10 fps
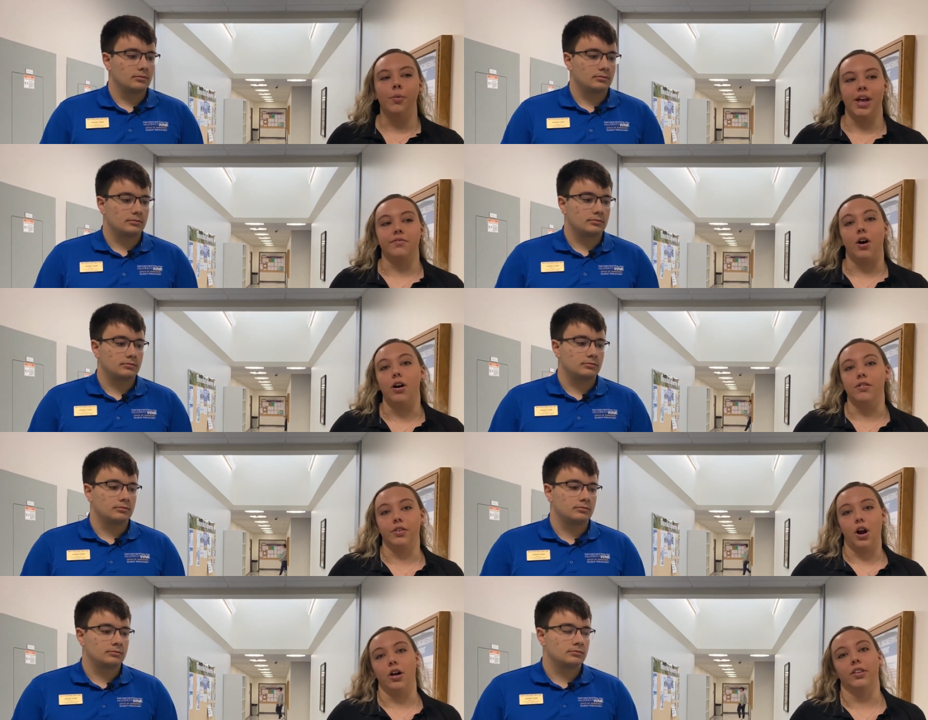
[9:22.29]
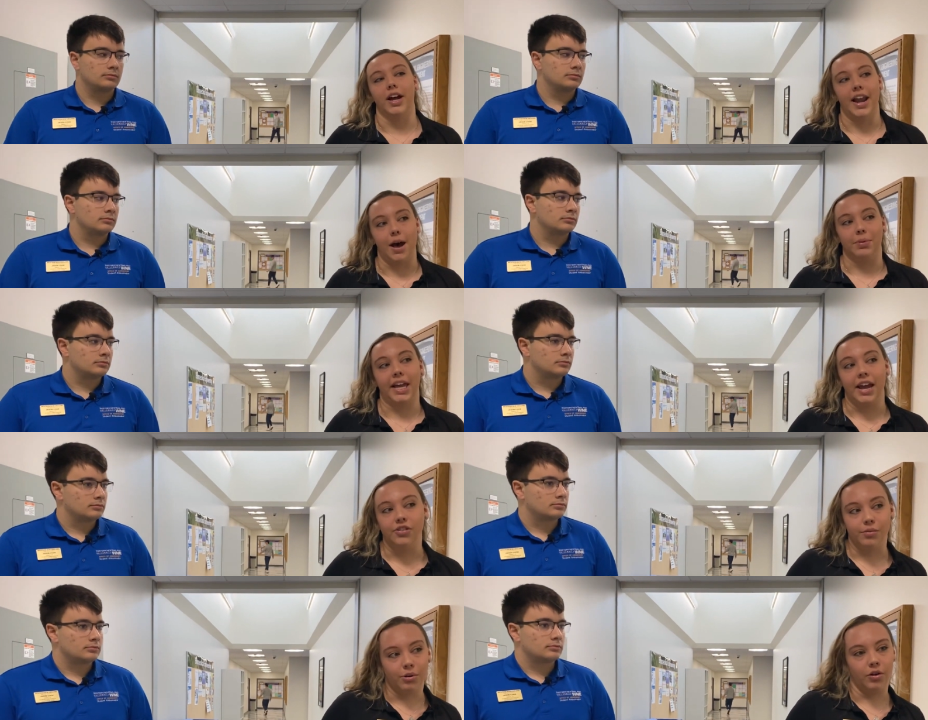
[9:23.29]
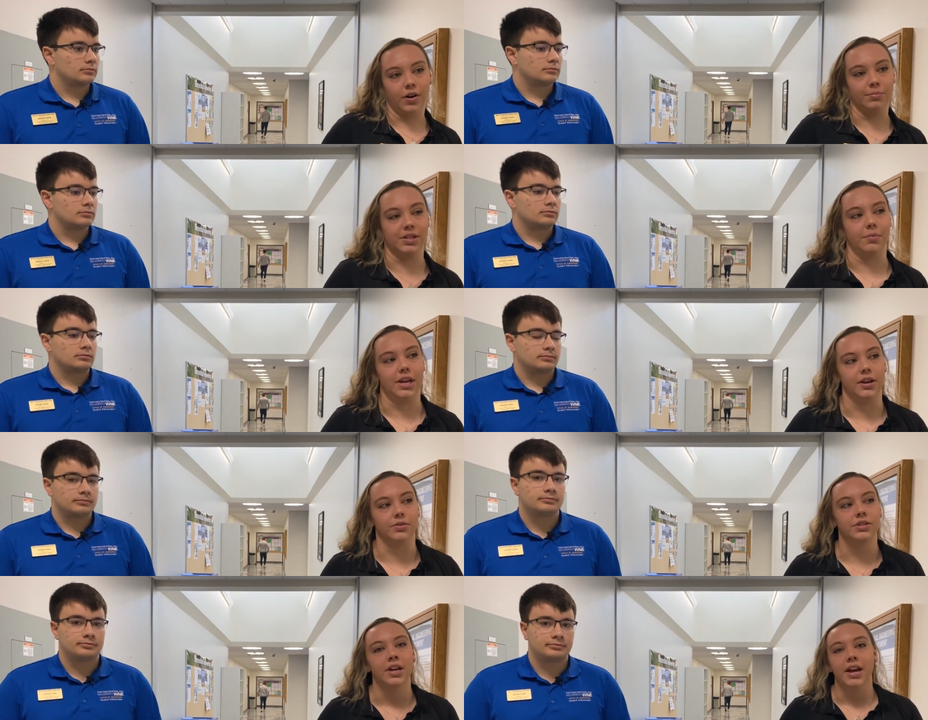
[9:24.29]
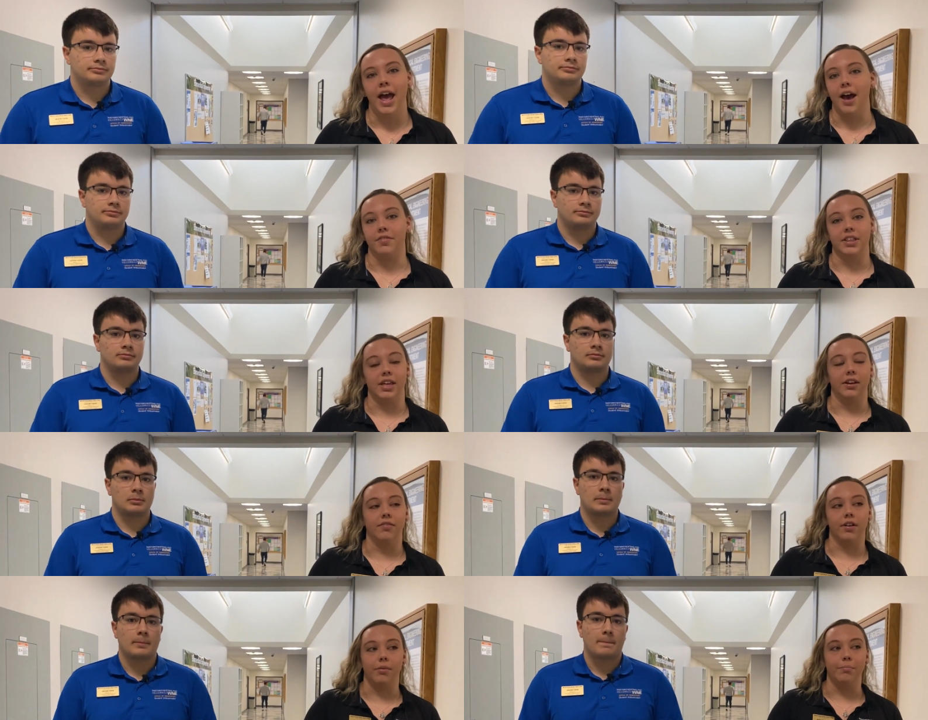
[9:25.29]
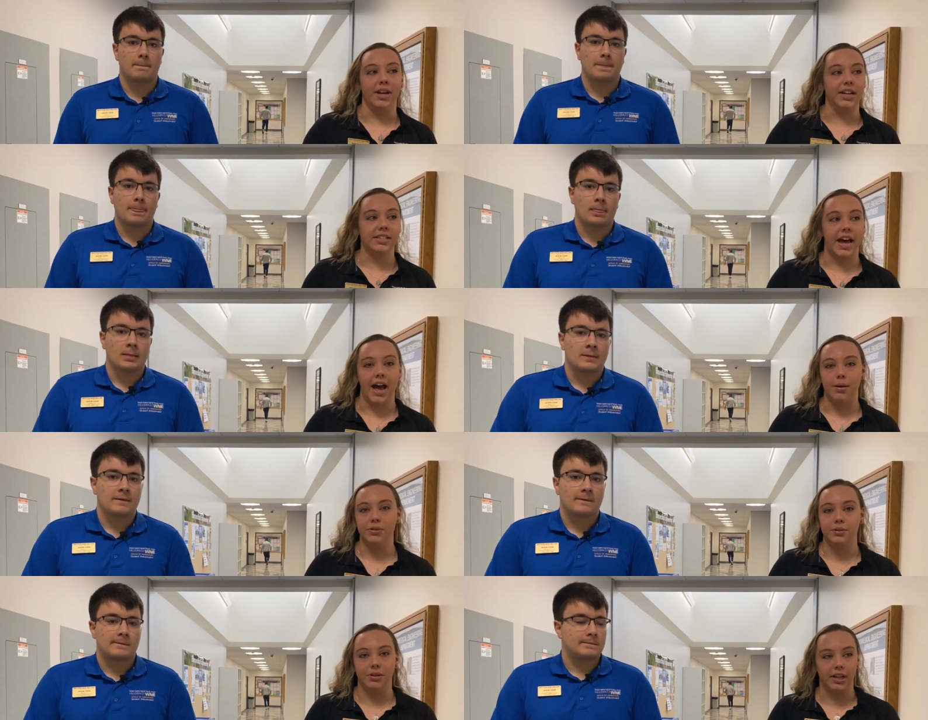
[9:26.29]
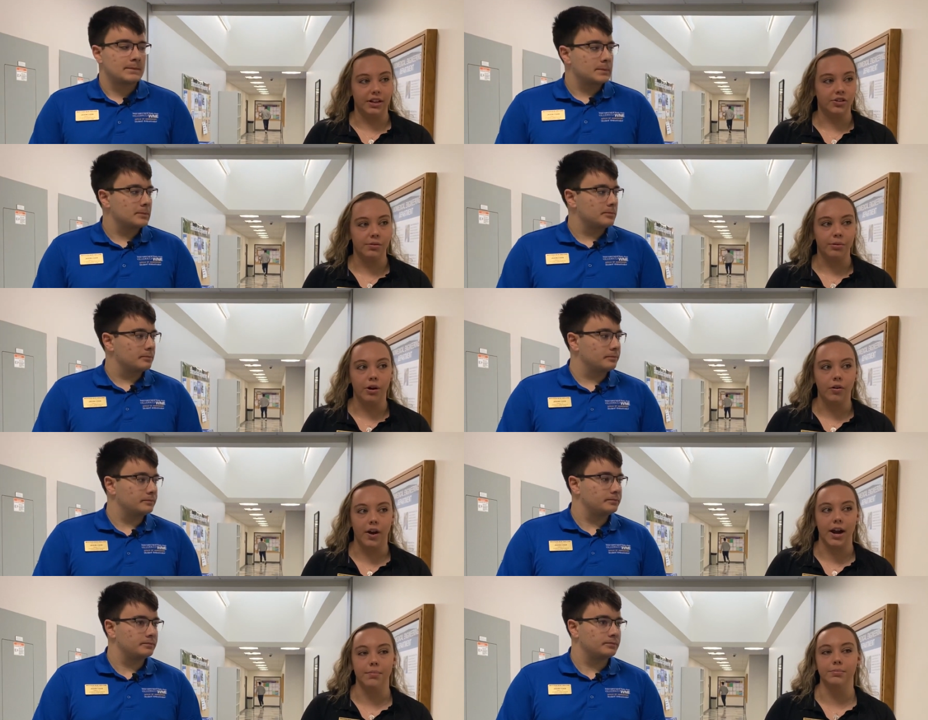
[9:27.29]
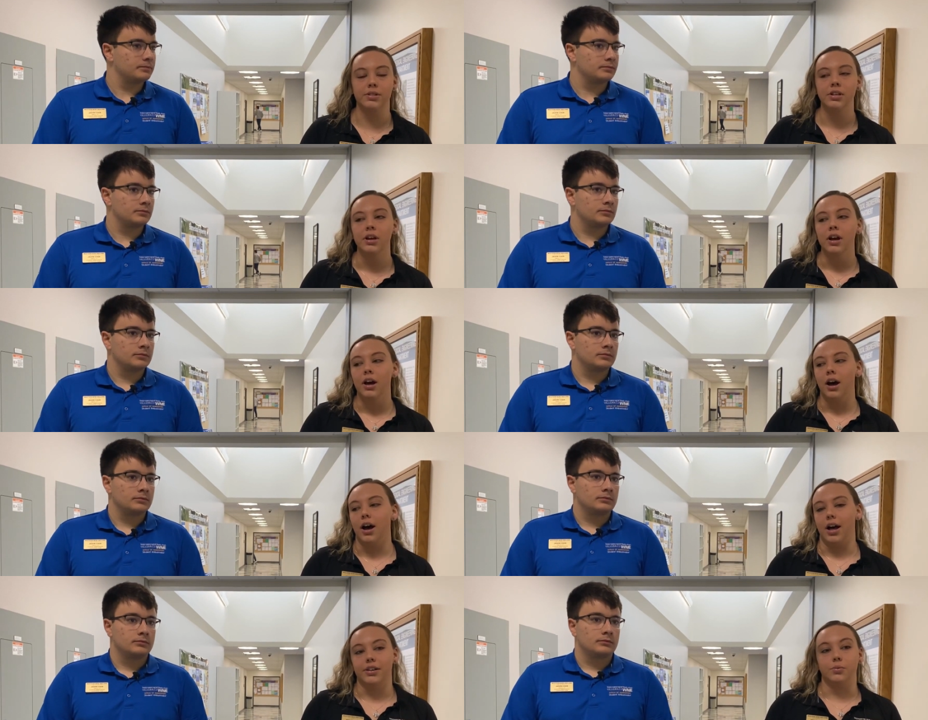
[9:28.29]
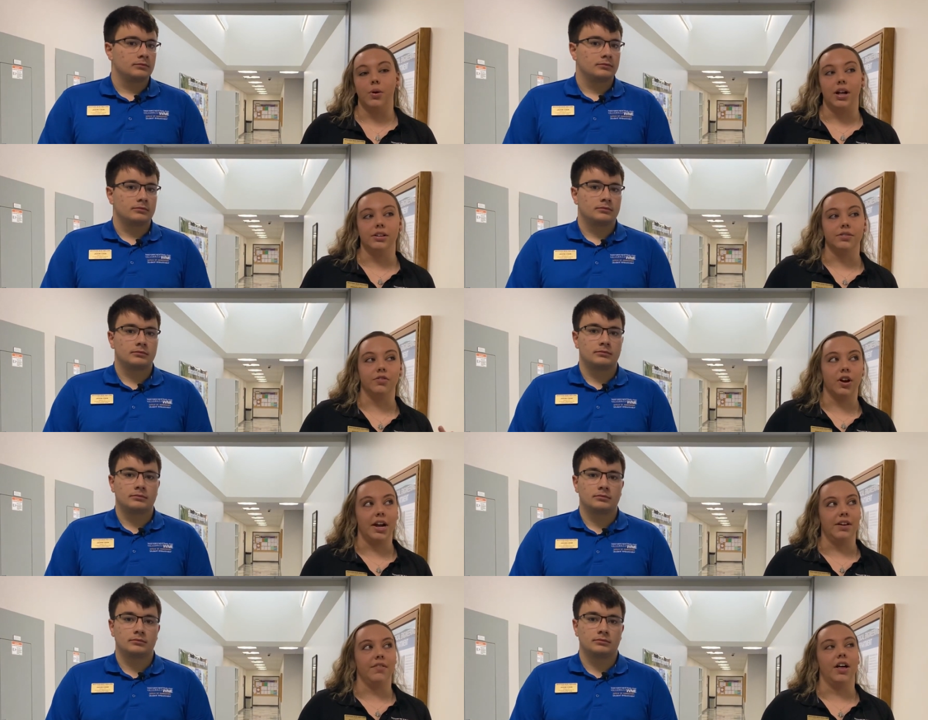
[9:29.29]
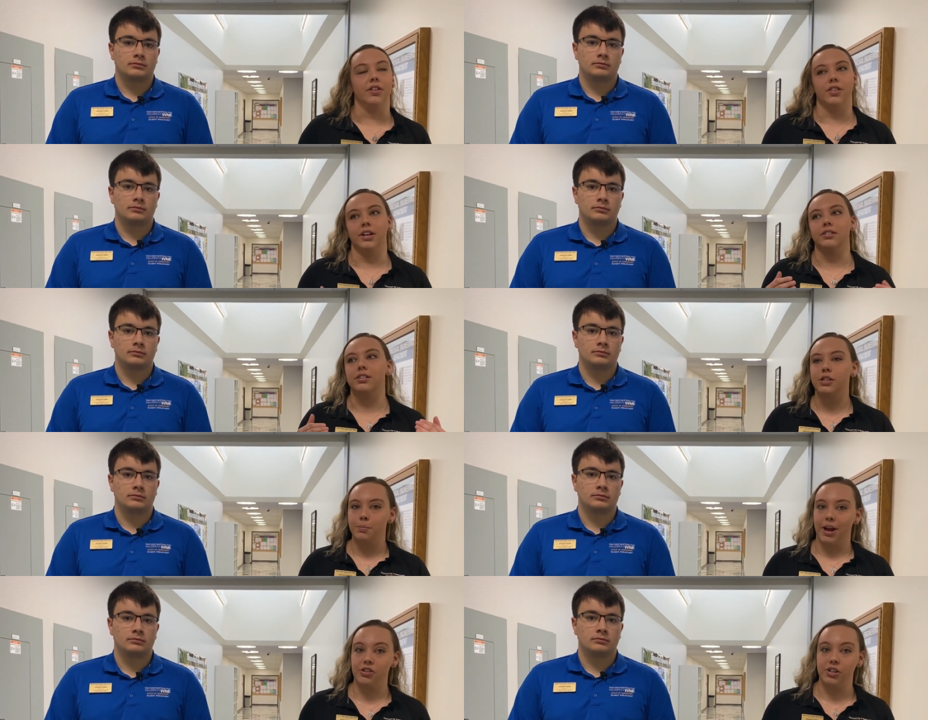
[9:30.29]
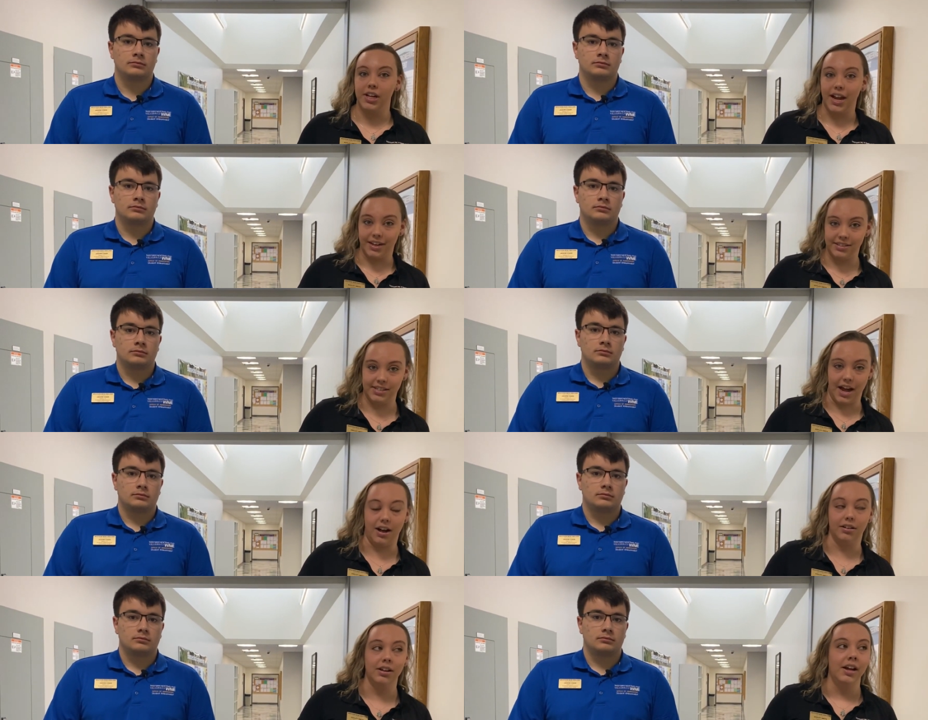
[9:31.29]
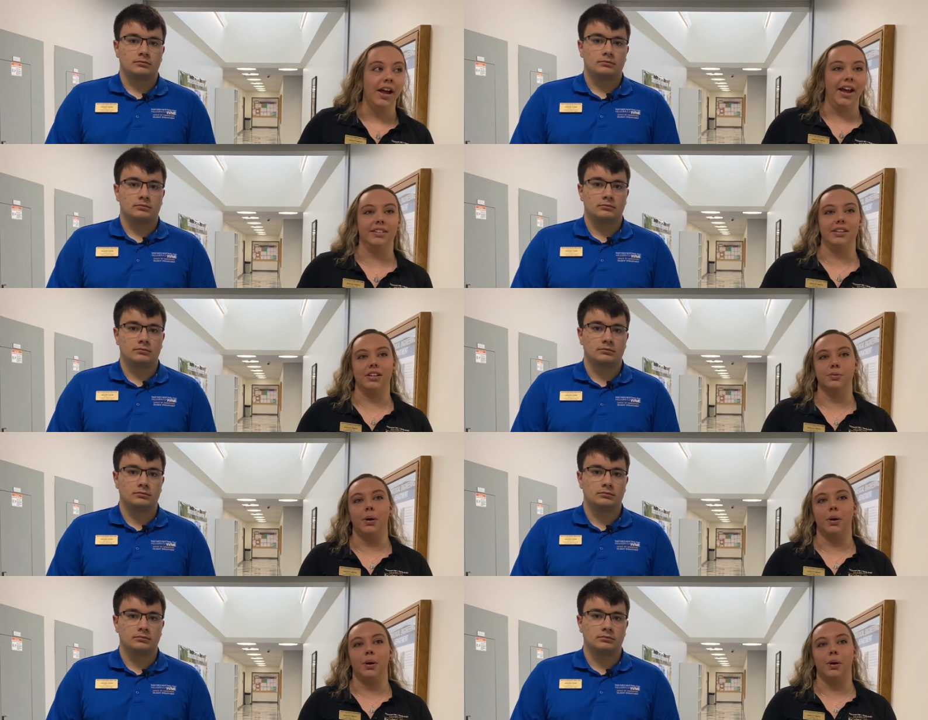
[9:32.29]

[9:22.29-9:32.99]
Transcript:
Speaker 1: We have all of our online application programs that we use, everything from Minitab, simulation programs, uh, as well as a variety of other things, especially Excel. Excel is